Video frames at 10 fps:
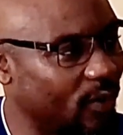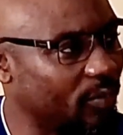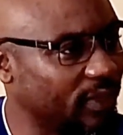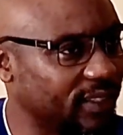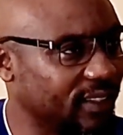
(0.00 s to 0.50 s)

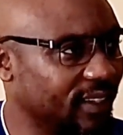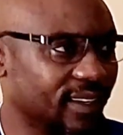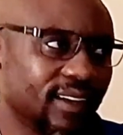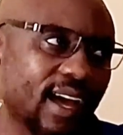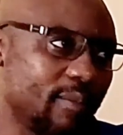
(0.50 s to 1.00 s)
help me?
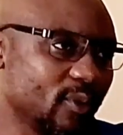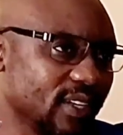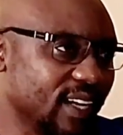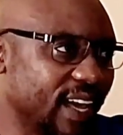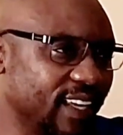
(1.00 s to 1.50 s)
I'm
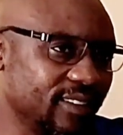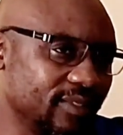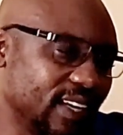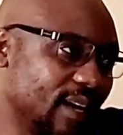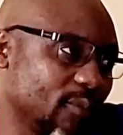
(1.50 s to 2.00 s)
not
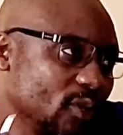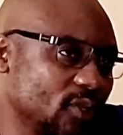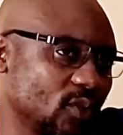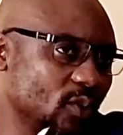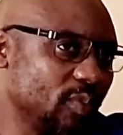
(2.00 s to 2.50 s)
naive and I'm not
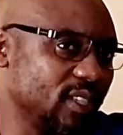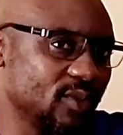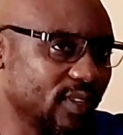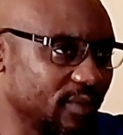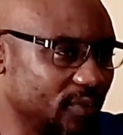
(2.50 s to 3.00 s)
stupid
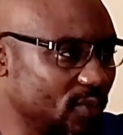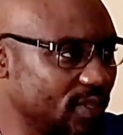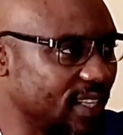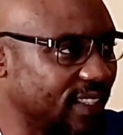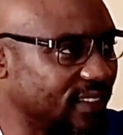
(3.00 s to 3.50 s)
to
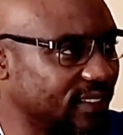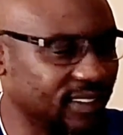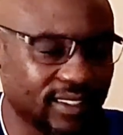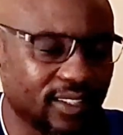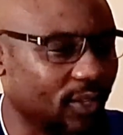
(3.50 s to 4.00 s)
refuse that.
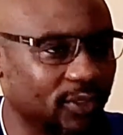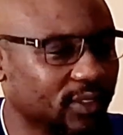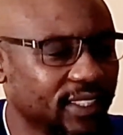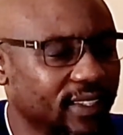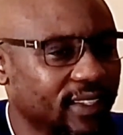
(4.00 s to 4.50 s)
No,
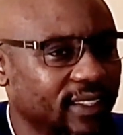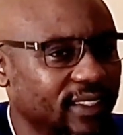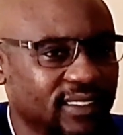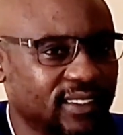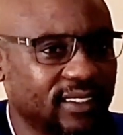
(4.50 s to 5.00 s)

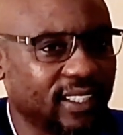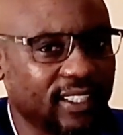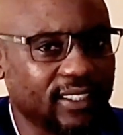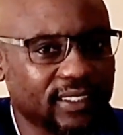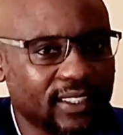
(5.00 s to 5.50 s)
it's
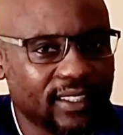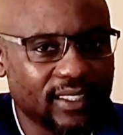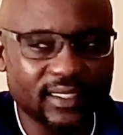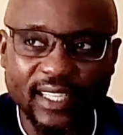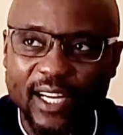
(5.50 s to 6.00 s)

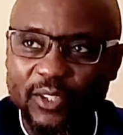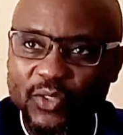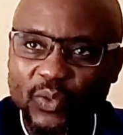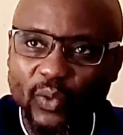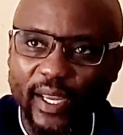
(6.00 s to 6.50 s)

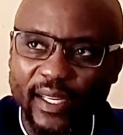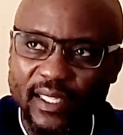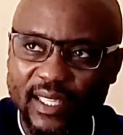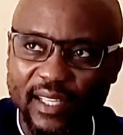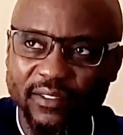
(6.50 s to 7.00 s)
untrue and
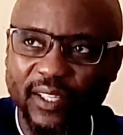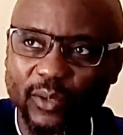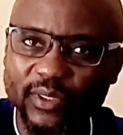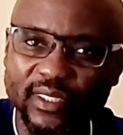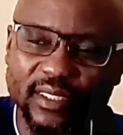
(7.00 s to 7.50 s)
it's
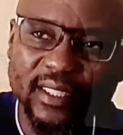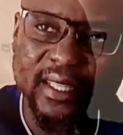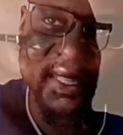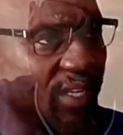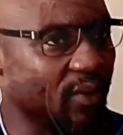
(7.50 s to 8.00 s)
unfound.
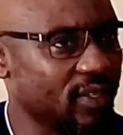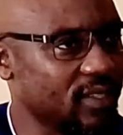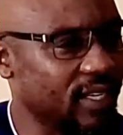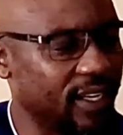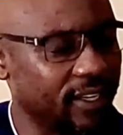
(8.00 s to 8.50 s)
I've been
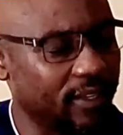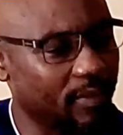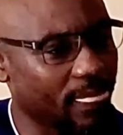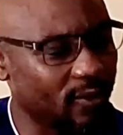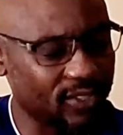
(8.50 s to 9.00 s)

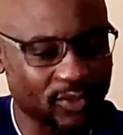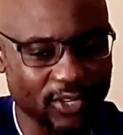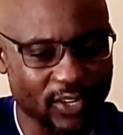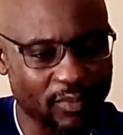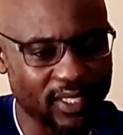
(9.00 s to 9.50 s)
on
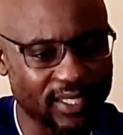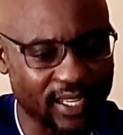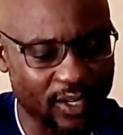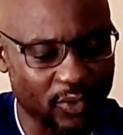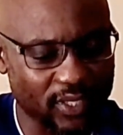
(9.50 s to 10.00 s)
social
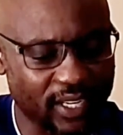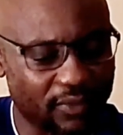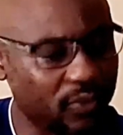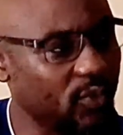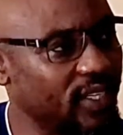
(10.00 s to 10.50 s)
media on
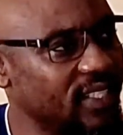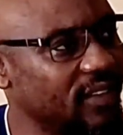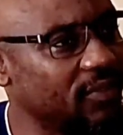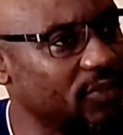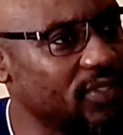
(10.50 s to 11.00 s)
a few
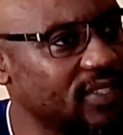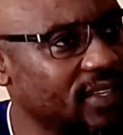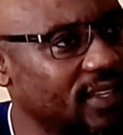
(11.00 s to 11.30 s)
interviews,